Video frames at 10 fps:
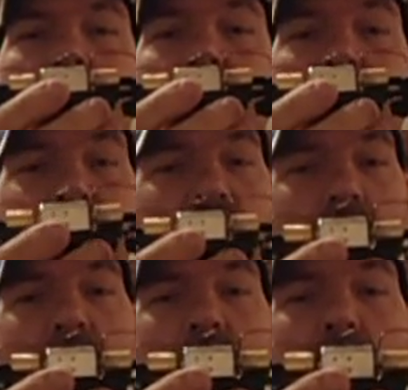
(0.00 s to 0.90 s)
and I've done a
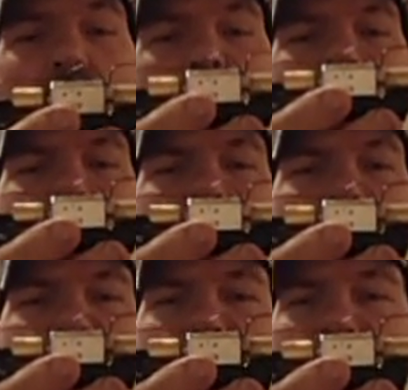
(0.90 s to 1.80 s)
lot of motor
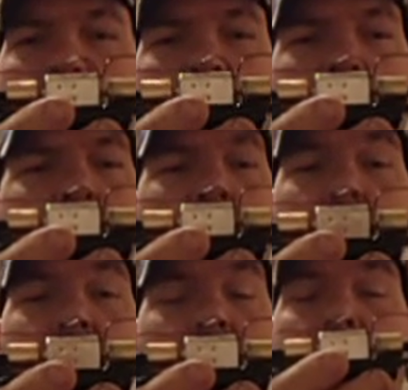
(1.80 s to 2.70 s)
rebuilds because I don't believe,
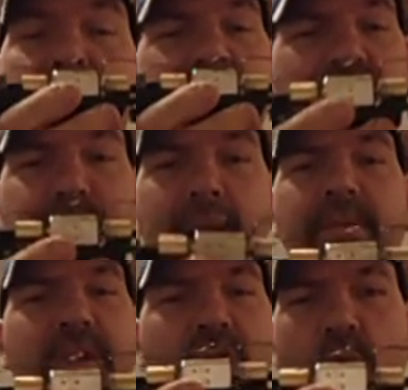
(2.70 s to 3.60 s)
I'm not
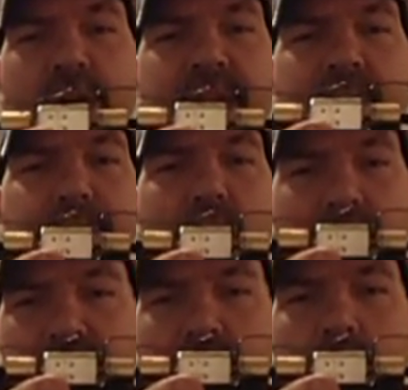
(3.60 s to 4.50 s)
spending 28
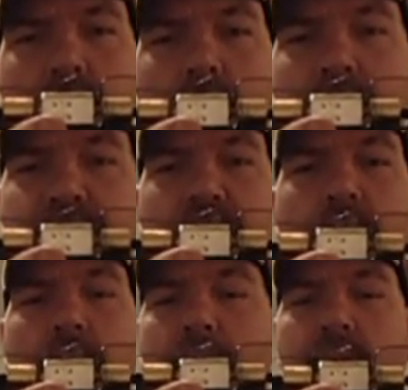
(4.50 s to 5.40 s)
bucks on a motor. I'm
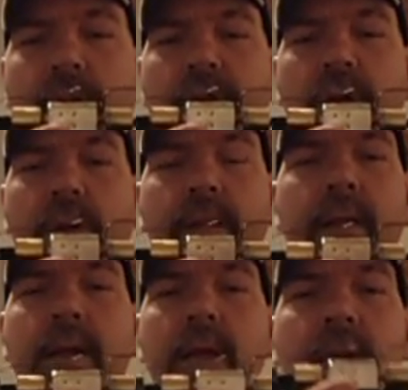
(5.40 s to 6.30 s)
sorry, I'm not going to do it.
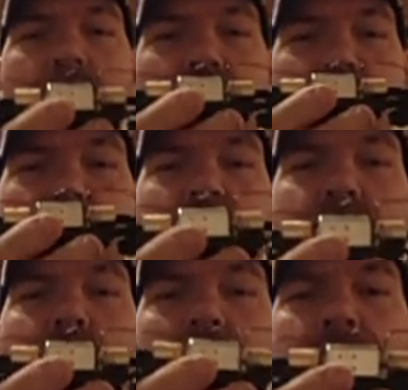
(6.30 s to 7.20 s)
You can
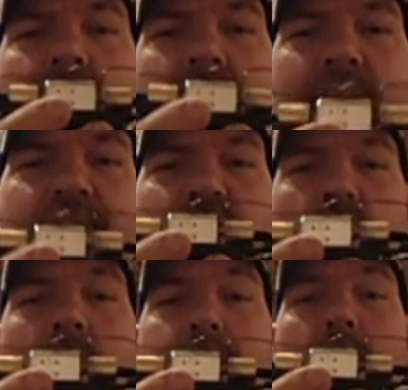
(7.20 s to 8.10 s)
buy the Hex
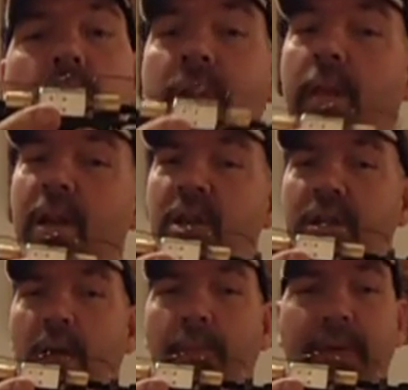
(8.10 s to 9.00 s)
Drive motors, another
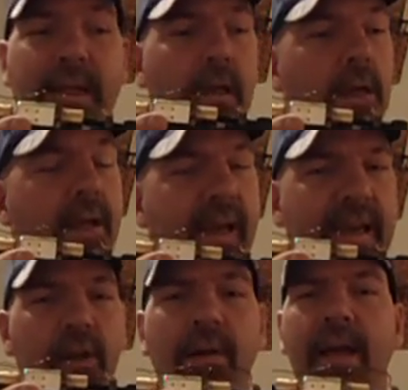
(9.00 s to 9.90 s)
good company,
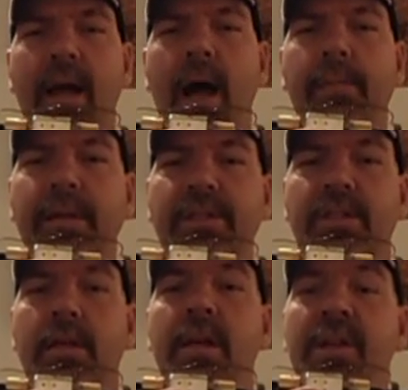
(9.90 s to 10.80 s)
Internet Hobbies.
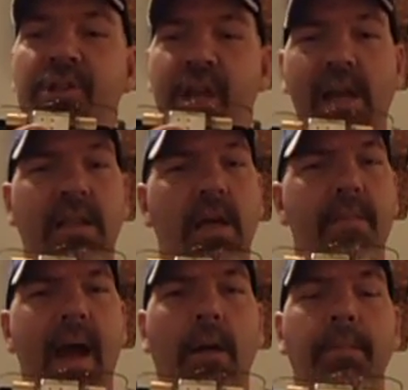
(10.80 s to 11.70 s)
Check them
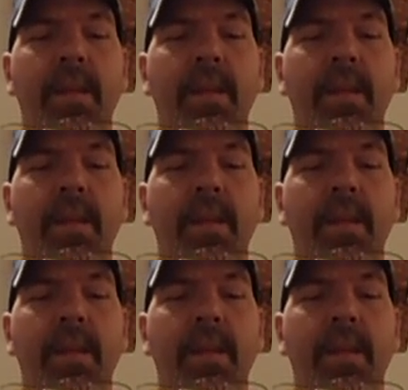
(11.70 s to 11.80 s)
out.